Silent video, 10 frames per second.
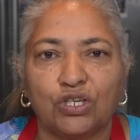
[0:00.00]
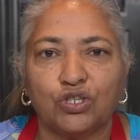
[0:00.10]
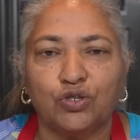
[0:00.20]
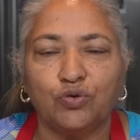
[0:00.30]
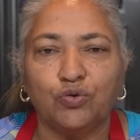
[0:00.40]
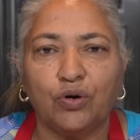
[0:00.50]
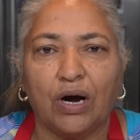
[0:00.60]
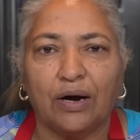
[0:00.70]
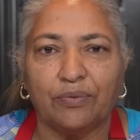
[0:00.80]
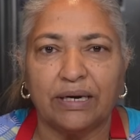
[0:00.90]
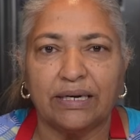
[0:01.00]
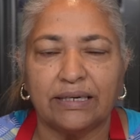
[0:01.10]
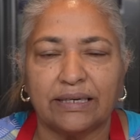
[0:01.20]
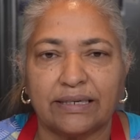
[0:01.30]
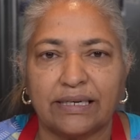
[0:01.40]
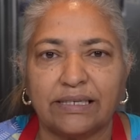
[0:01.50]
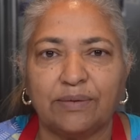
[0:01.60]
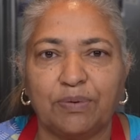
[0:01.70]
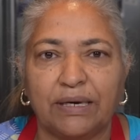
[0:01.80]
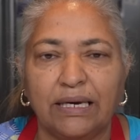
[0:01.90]
to our
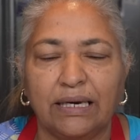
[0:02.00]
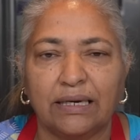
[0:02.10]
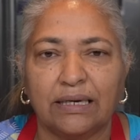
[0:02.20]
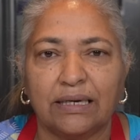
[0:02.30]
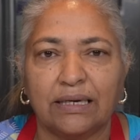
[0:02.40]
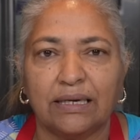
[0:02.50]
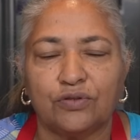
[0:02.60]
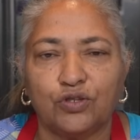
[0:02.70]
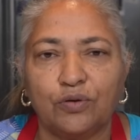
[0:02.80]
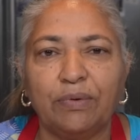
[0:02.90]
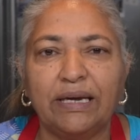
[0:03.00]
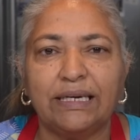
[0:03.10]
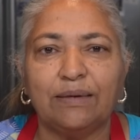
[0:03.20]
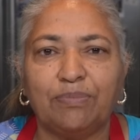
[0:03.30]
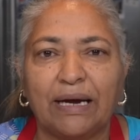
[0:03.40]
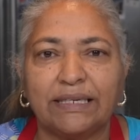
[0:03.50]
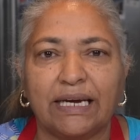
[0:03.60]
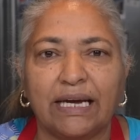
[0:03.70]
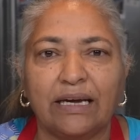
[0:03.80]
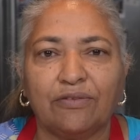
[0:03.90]
recipe to make it
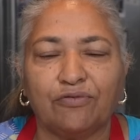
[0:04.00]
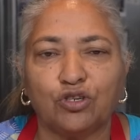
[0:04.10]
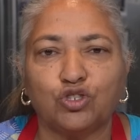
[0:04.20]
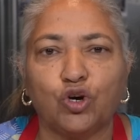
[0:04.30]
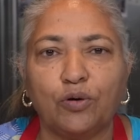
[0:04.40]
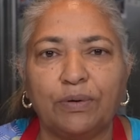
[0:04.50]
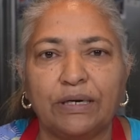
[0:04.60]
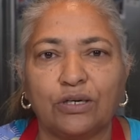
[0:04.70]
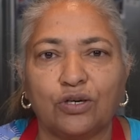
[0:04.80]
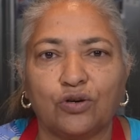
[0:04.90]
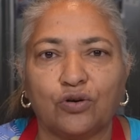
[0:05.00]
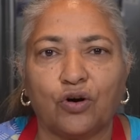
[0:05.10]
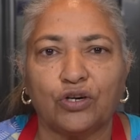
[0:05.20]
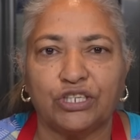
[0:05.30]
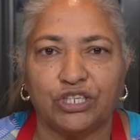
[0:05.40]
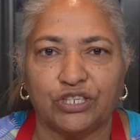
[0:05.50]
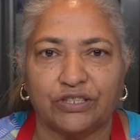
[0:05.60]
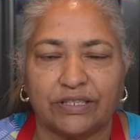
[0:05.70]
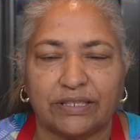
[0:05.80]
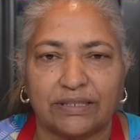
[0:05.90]
better for Joburg
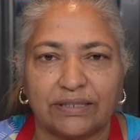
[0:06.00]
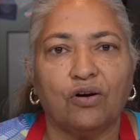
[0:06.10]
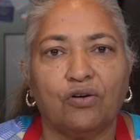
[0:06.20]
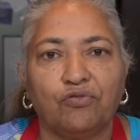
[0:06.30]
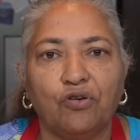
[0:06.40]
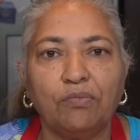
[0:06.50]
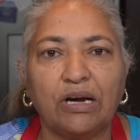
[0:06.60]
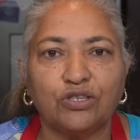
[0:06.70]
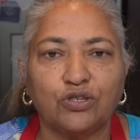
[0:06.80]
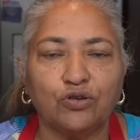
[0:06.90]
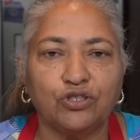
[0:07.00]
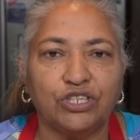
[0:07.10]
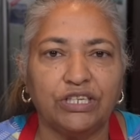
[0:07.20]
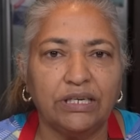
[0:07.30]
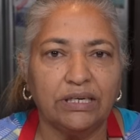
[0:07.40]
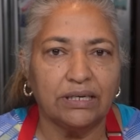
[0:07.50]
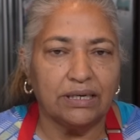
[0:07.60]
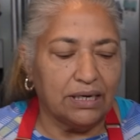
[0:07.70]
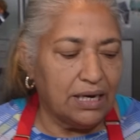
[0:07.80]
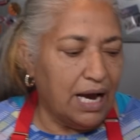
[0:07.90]
conditions. For my soji,
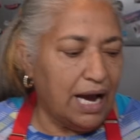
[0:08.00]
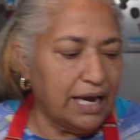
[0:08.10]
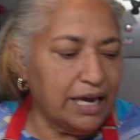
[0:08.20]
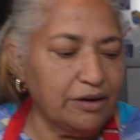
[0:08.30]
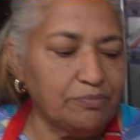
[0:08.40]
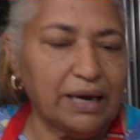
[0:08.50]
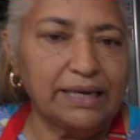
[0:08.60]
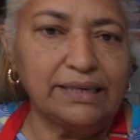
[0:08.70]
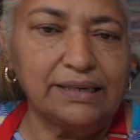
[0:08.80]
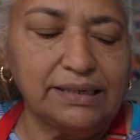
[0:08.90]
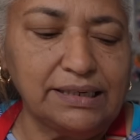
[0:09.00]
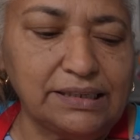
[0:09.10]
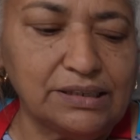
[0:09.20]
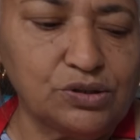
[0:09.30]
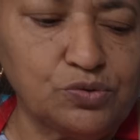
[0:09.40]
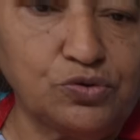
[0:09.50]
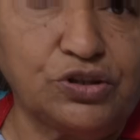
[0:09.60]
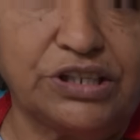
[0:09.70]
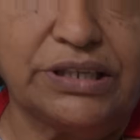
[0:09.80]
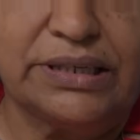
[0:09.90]
I have my ingredients,
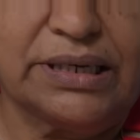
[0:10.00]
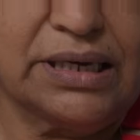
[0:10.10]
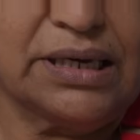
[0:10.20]
which is